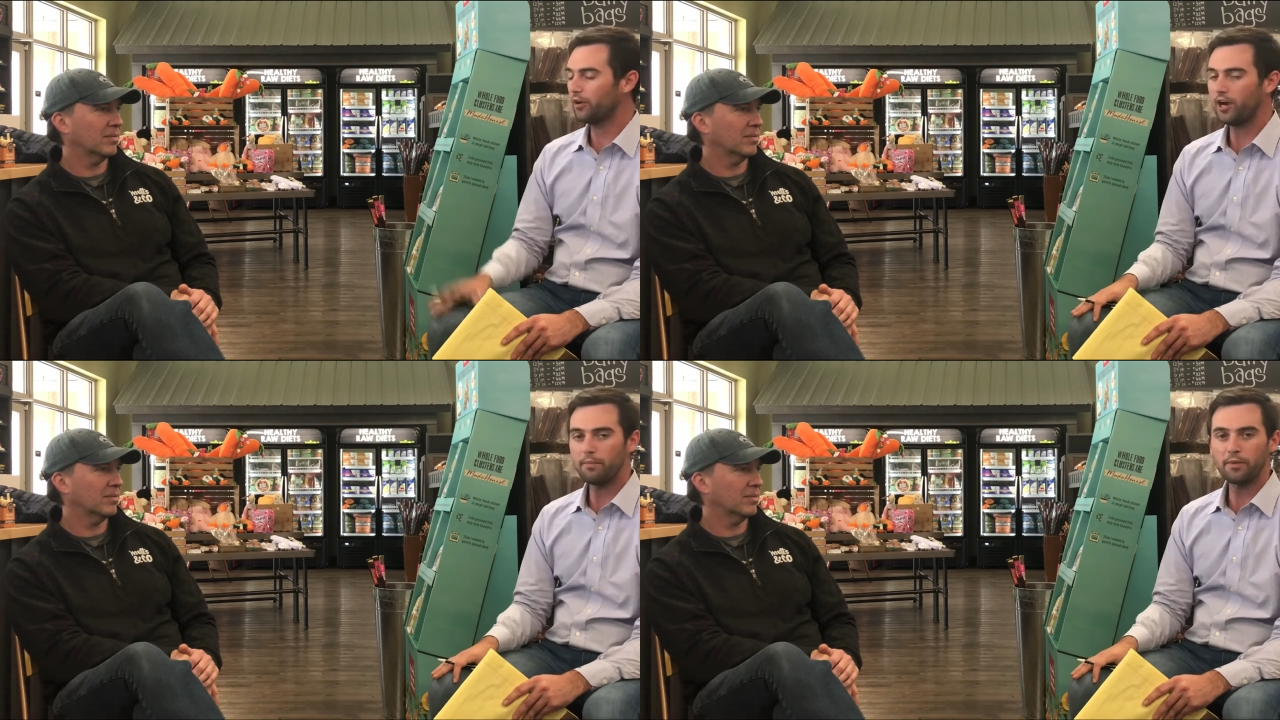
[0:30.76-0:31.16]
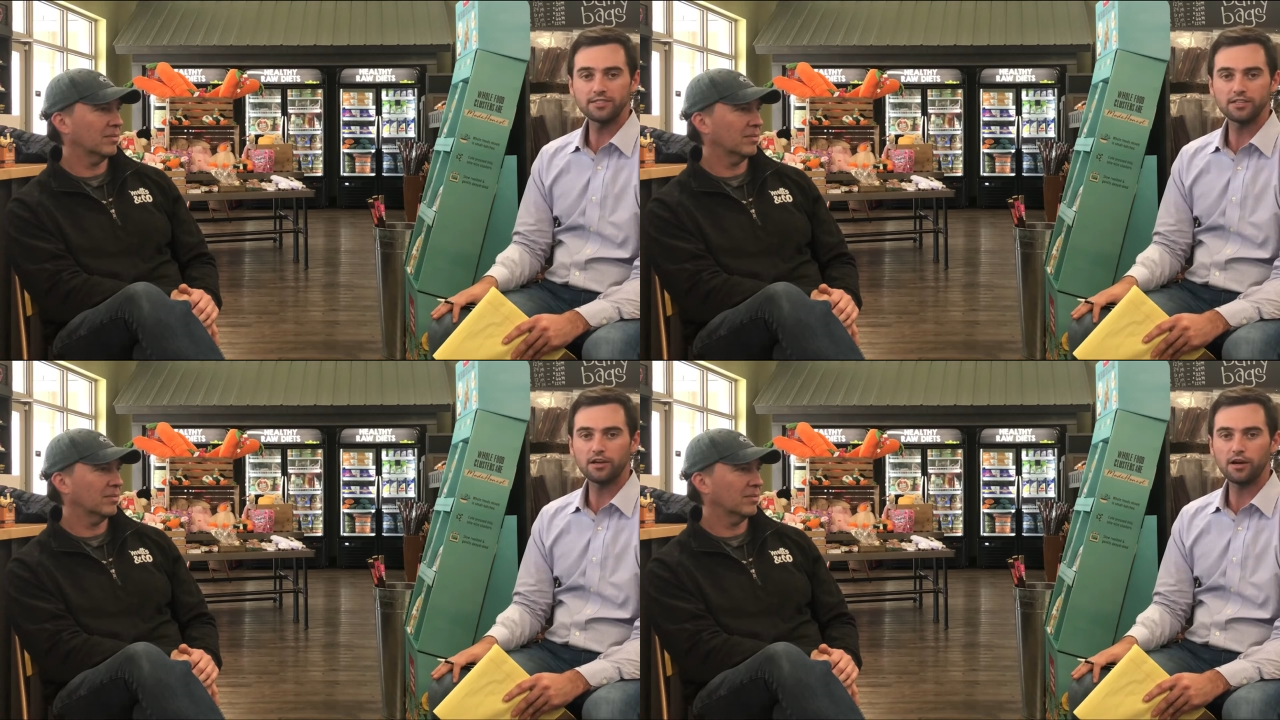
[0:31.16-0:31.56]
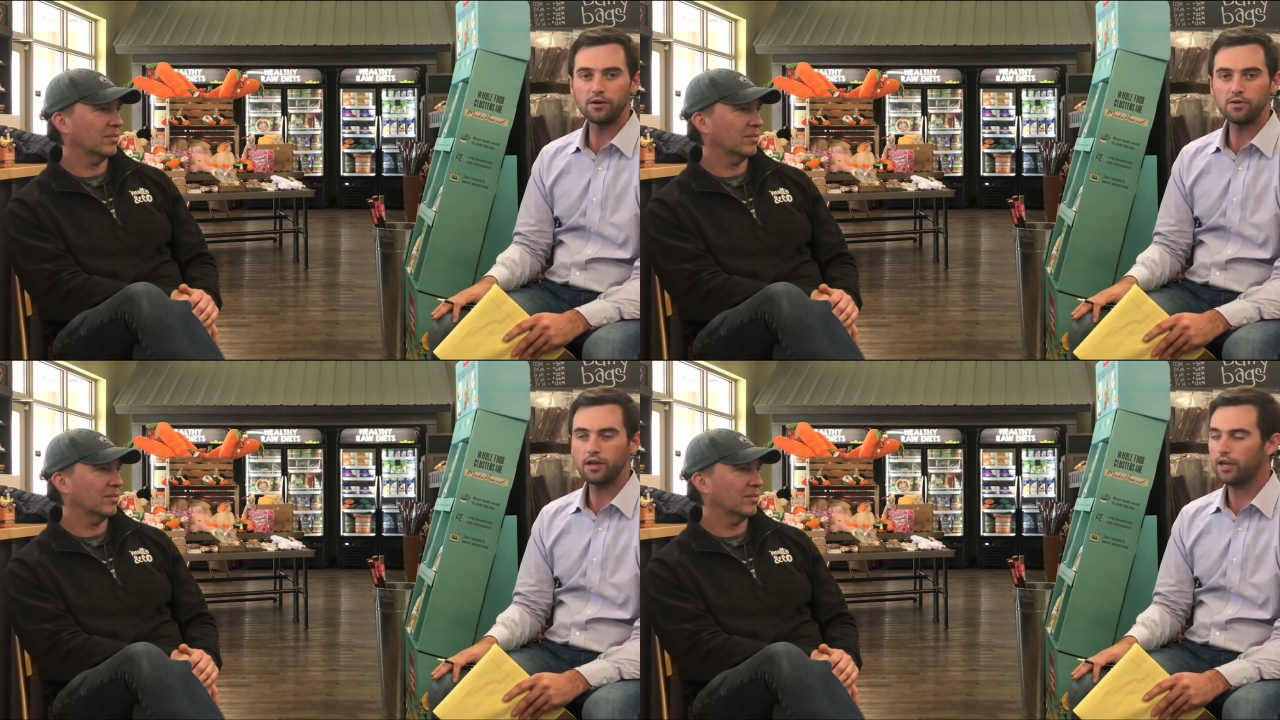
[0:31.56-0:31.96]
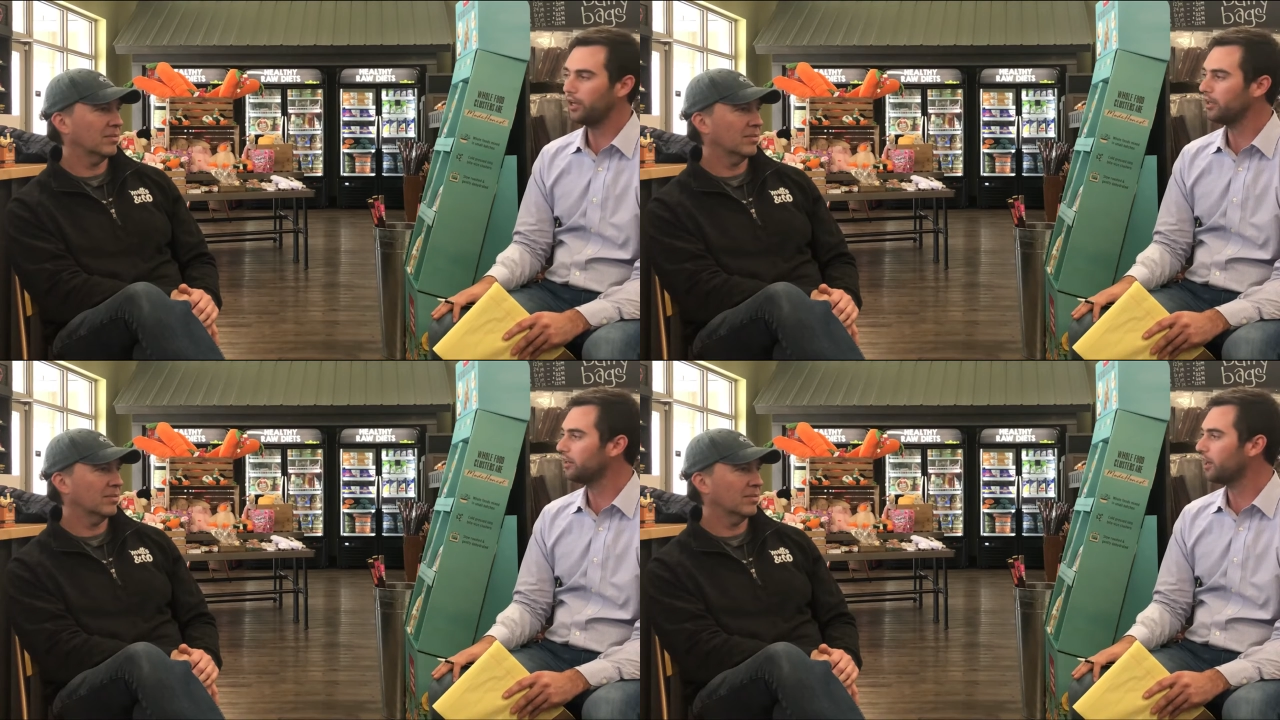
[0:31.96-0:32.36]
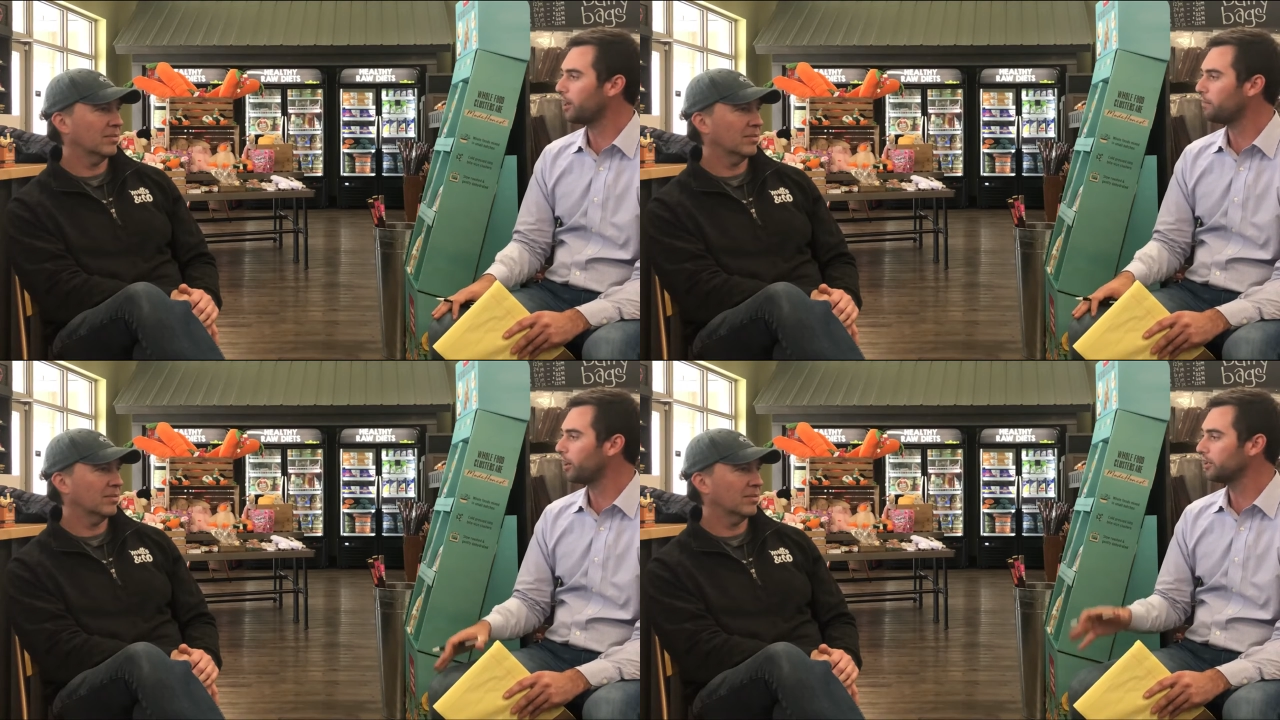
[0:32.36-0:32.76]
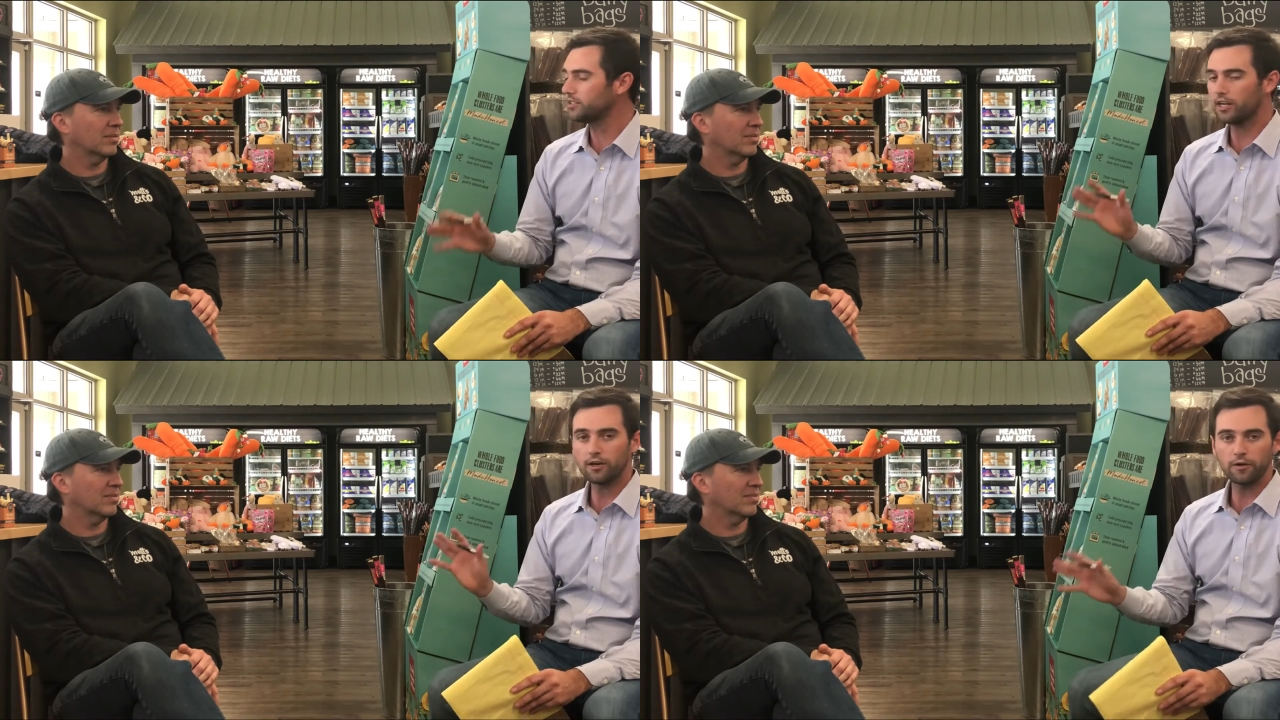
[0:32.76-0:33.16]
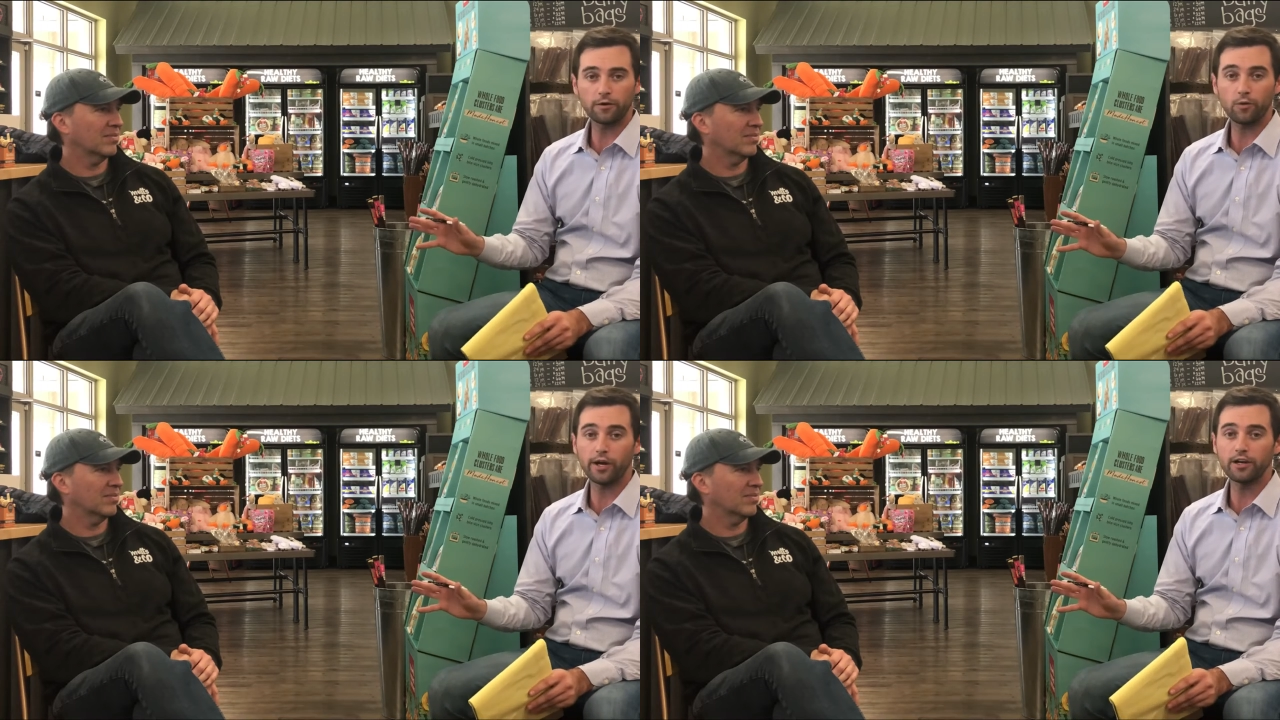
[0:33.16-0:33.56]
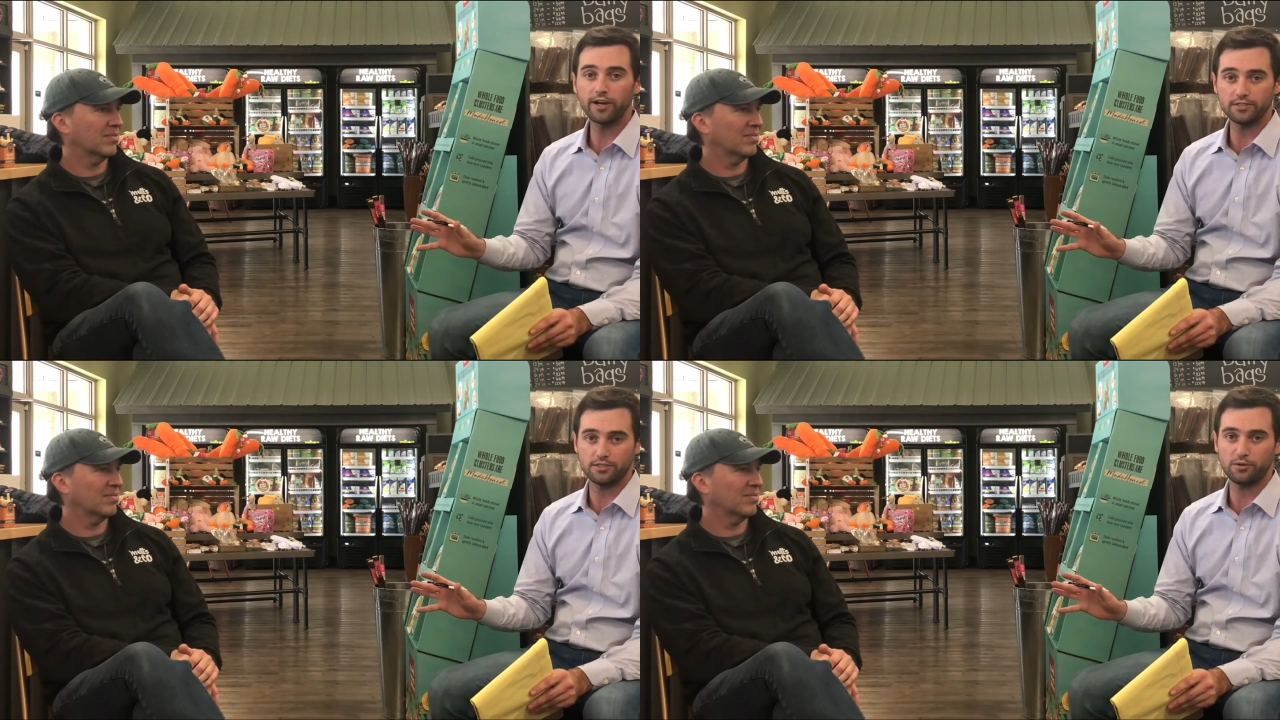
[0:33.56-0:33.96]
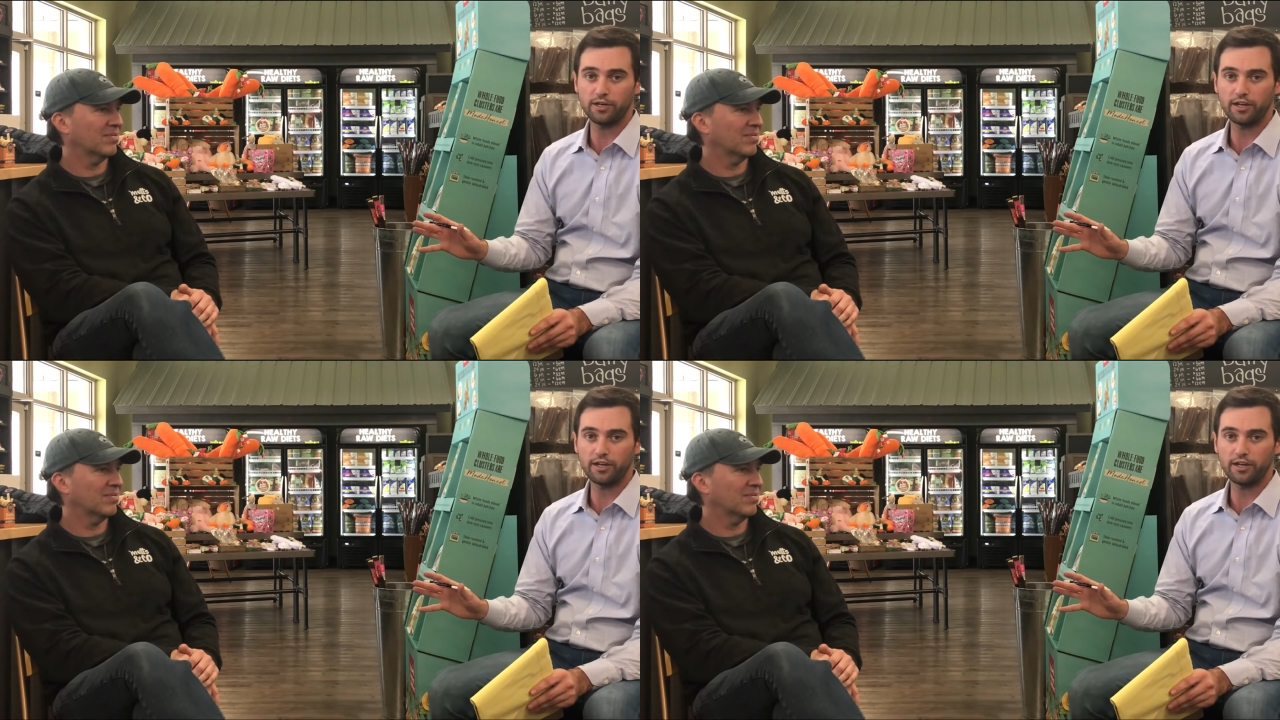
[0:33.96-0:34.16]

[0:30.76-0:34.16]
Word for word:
Speaker 1: We're at Mutts & Co. And uh, Mark's got a quite a great story.